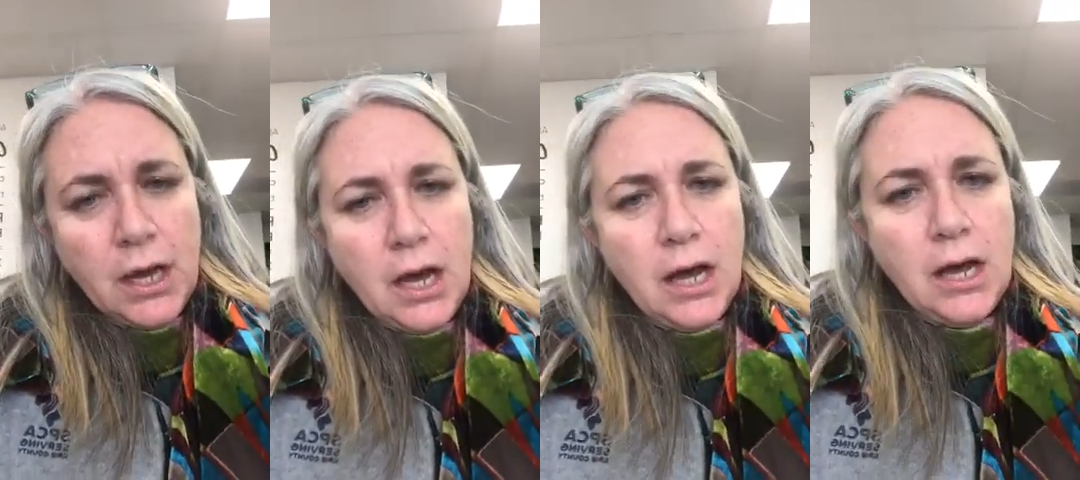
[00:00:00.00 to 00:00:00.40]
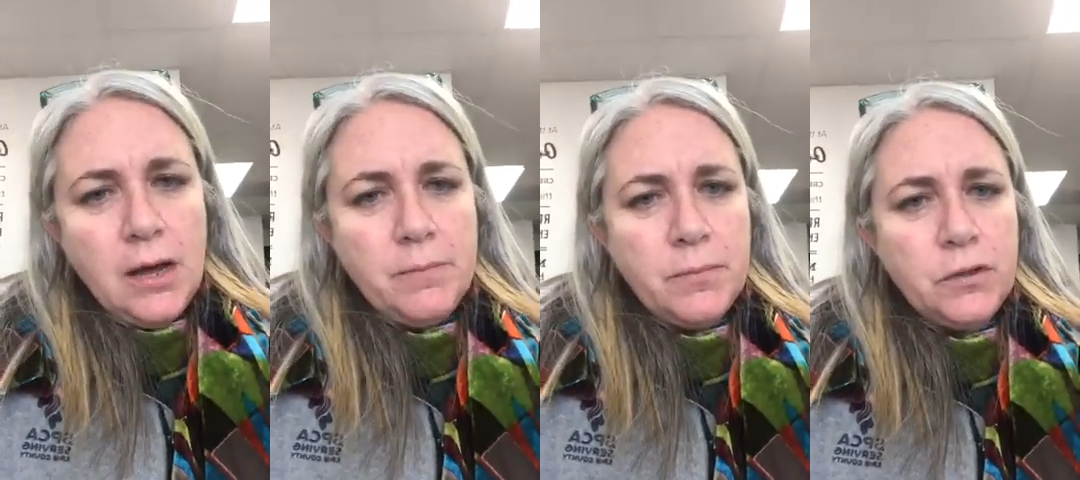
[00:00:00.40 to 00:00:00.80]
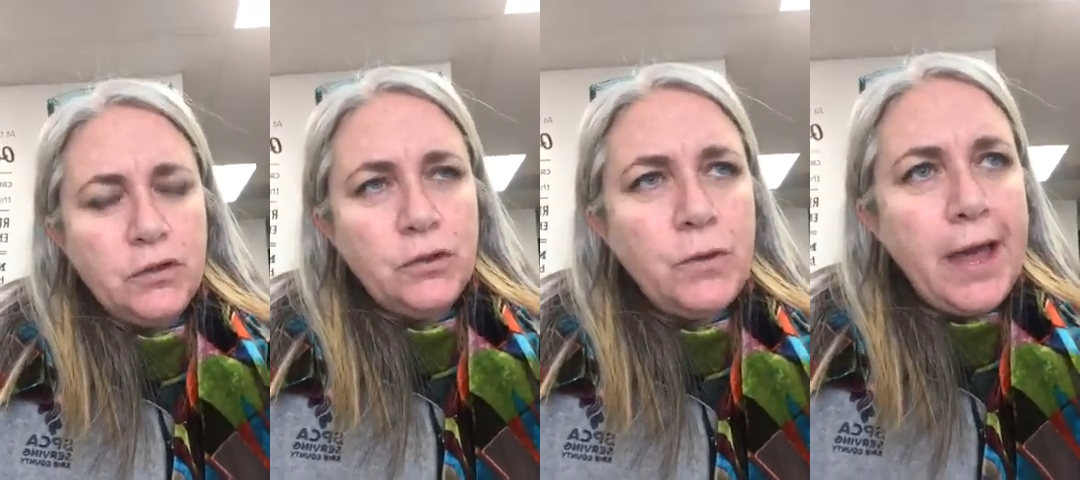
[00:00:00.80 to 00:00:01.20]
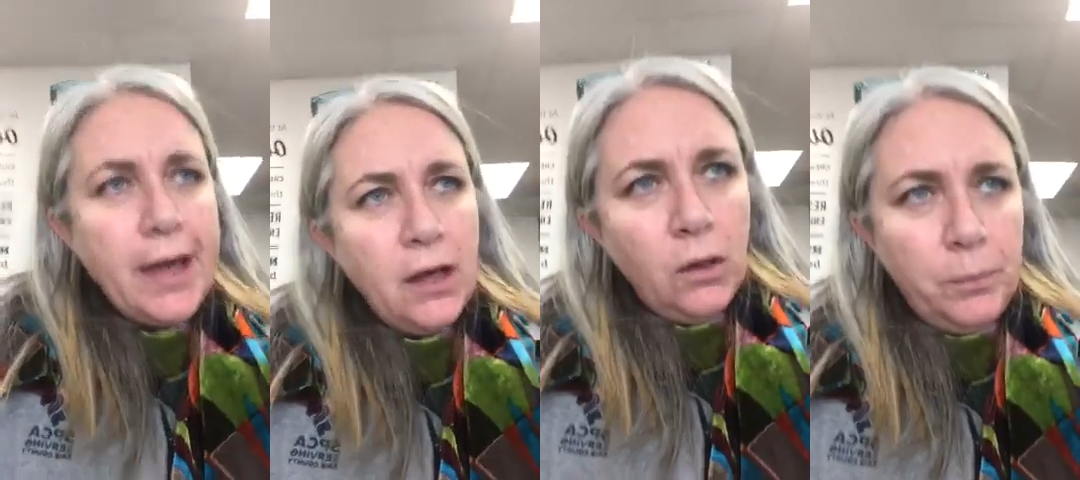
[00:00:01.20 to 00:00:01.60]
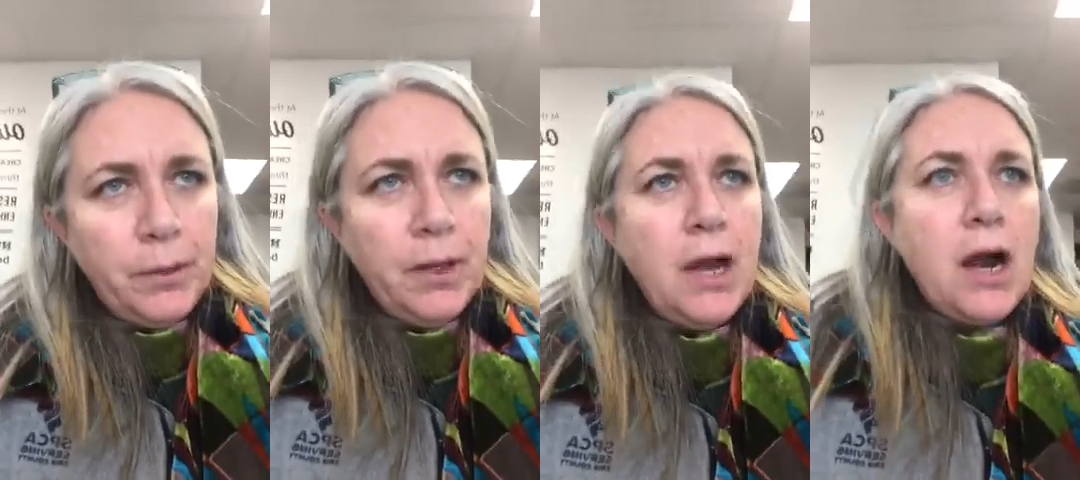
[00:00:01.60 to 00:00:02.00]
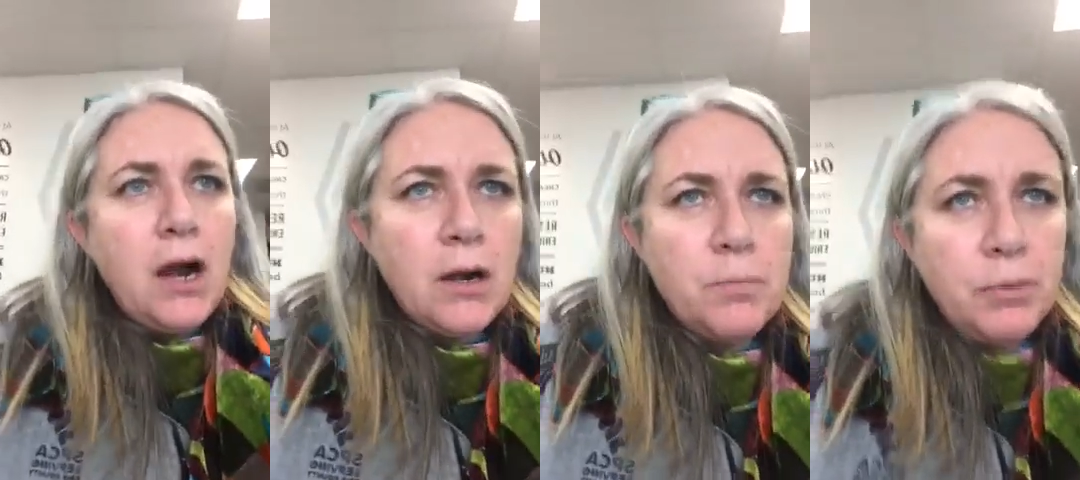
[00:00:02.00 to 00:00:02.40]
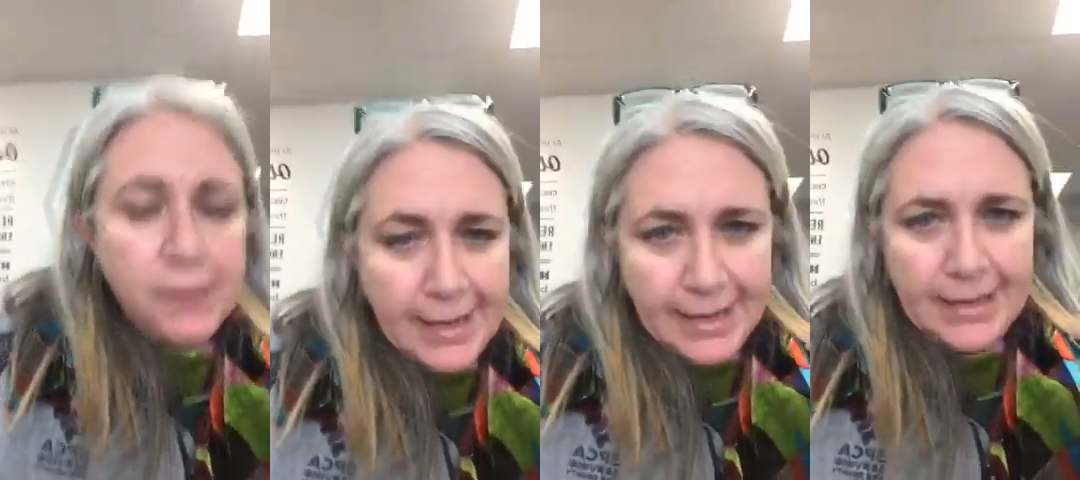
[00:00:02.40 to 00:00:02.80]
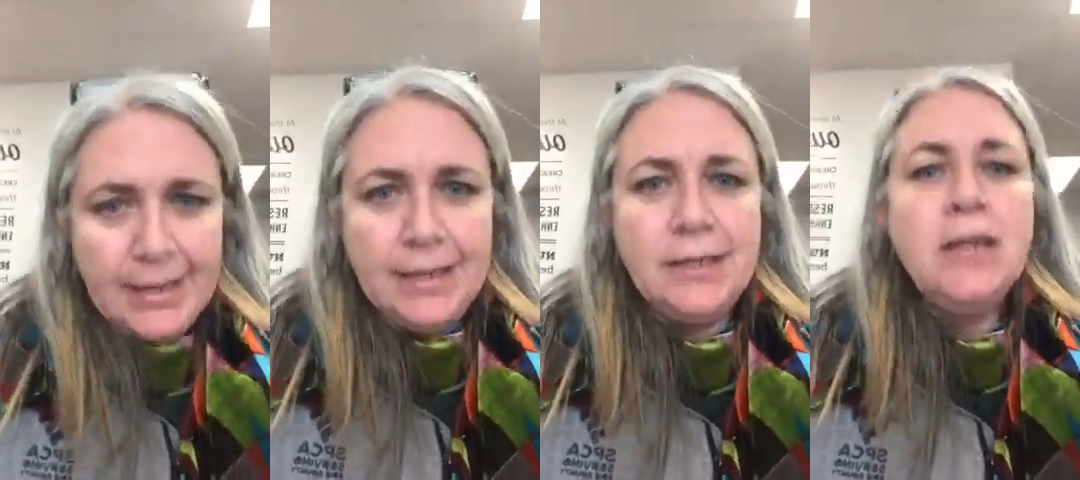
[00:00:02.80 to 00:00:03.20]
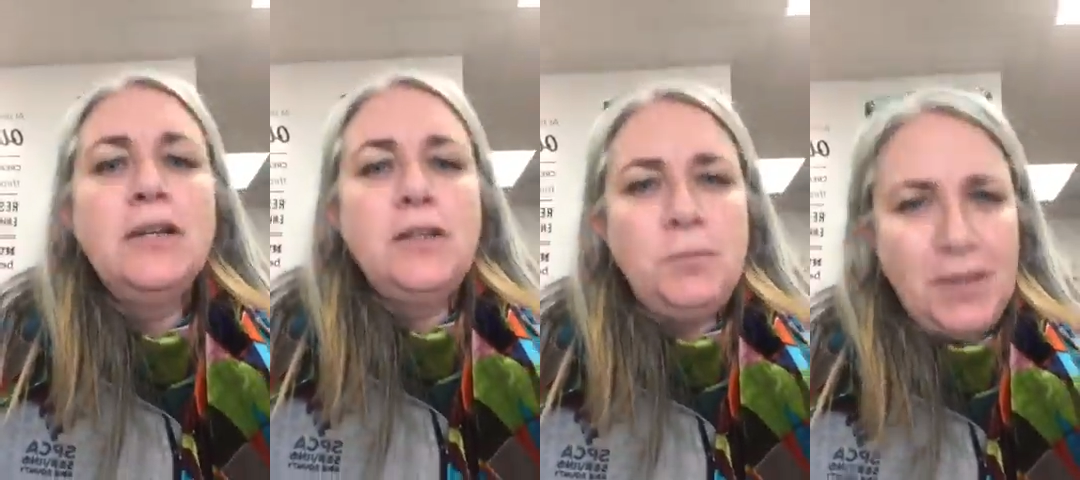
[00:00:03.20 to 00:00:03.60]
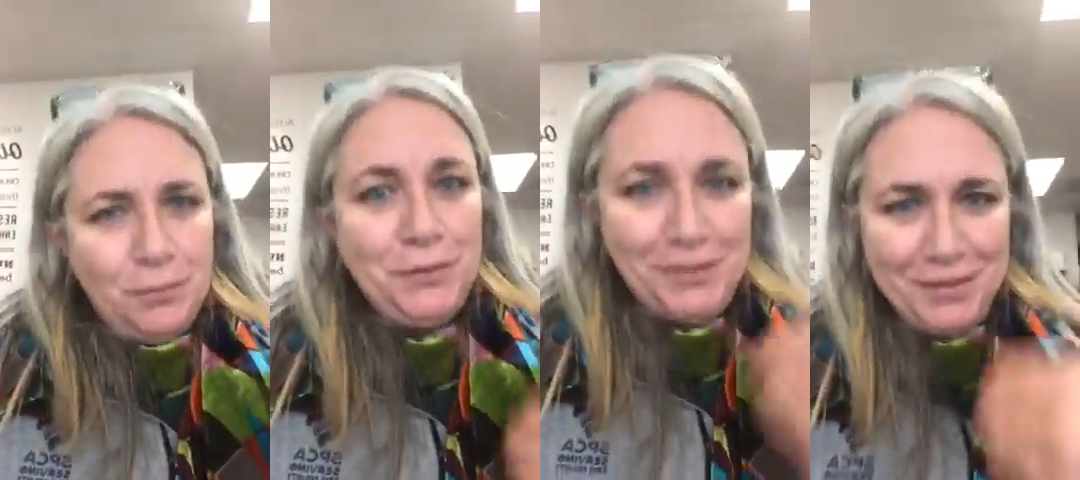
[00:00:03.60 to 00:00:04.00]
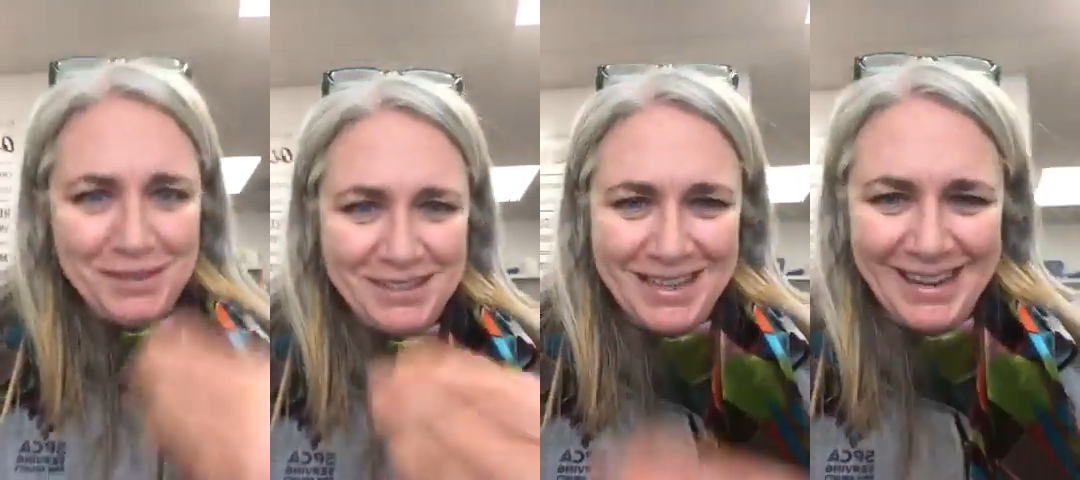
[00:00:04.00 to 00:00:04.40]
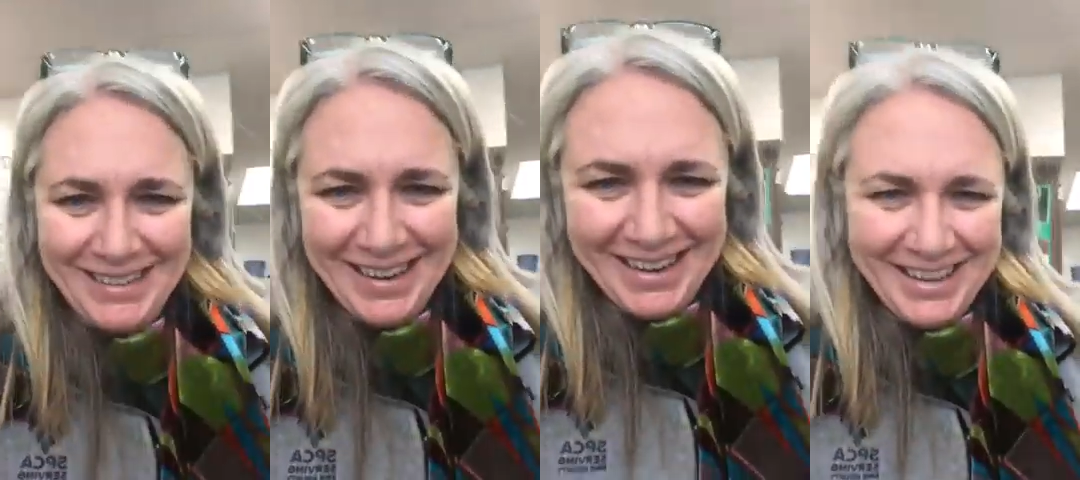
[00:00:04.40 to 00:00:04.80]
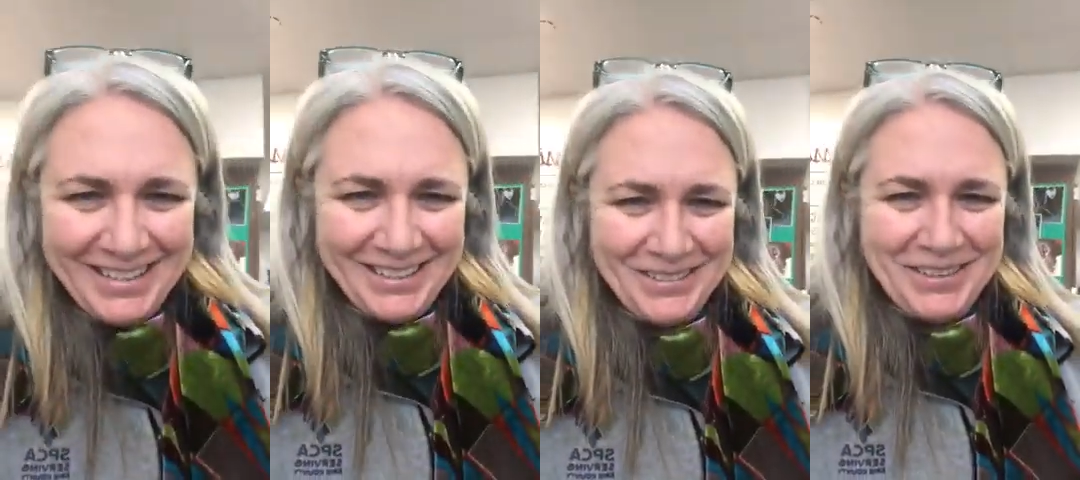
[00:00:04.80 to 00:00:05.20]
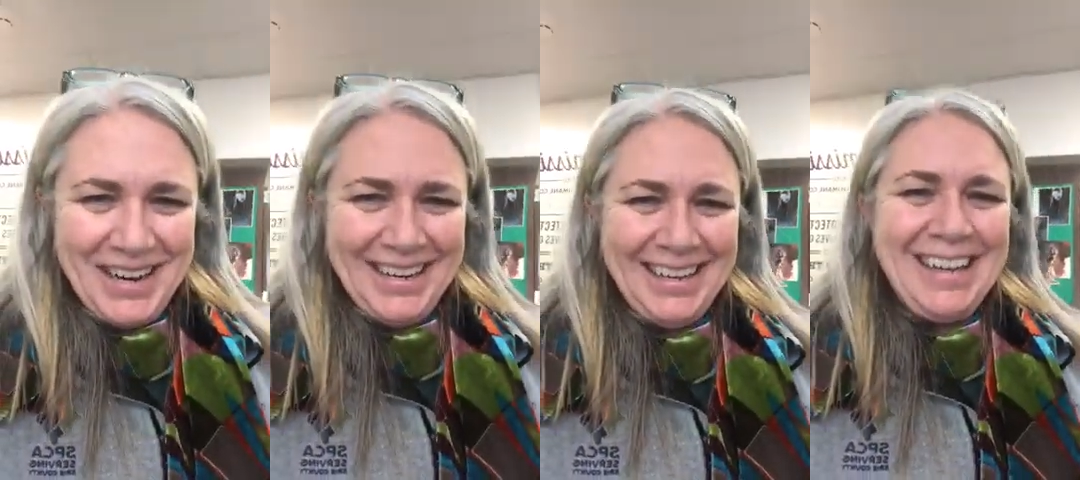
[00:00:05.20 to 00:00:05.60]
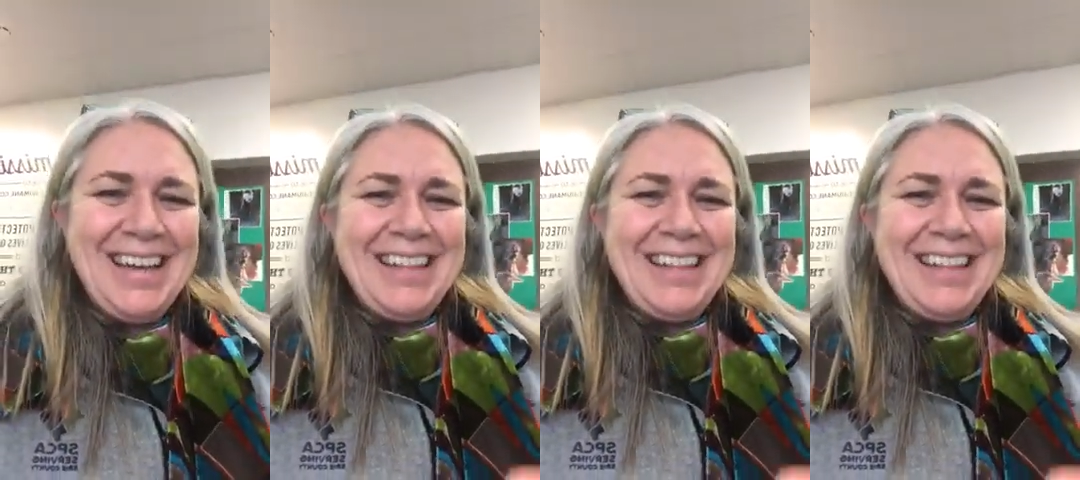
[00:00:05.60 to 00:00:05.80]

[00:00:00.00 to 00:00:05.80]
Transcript: to help our planet to be able to sustain us, right?